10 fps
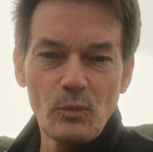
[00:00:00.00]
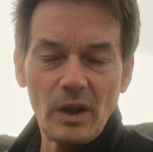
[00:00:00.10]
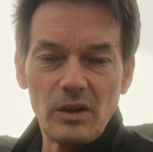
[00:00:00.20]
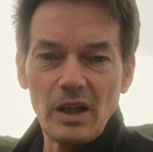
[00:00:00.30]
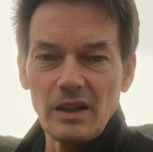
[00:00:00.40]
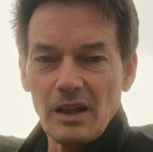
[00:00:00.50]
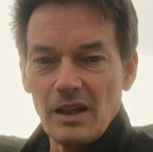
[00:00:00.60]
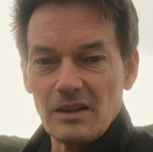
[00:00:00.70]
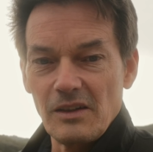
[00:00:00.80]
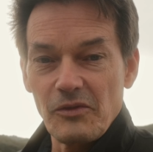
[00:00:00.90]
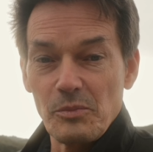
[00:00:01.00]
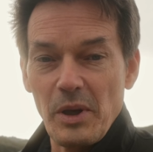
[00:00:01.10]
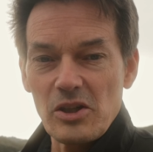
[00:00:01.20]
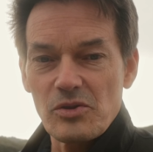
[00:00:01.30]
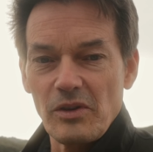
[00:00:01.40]
you're going to get a different
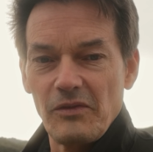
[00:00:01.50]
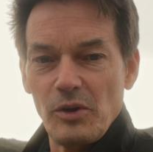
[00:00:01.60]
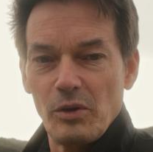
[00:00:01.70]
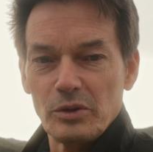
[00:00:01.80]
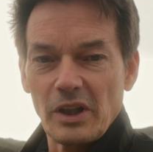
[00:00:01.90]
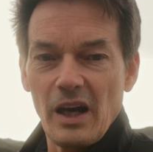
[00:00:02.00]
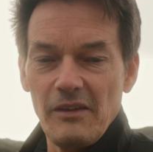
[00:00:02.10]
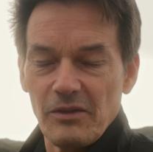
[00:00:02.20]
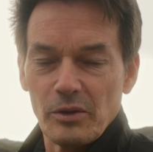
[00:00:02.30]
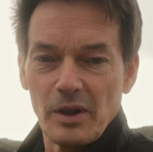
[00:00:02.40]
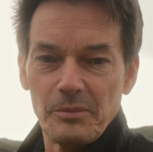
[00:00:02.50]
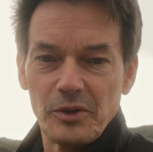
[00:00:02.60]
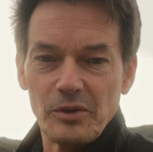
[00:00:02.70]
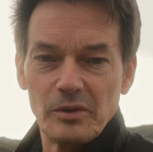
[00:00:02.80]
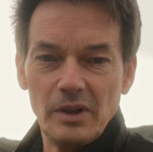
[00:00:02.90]
picture if you hold an iPhone up
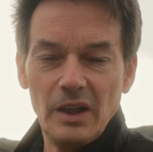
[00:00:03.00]
to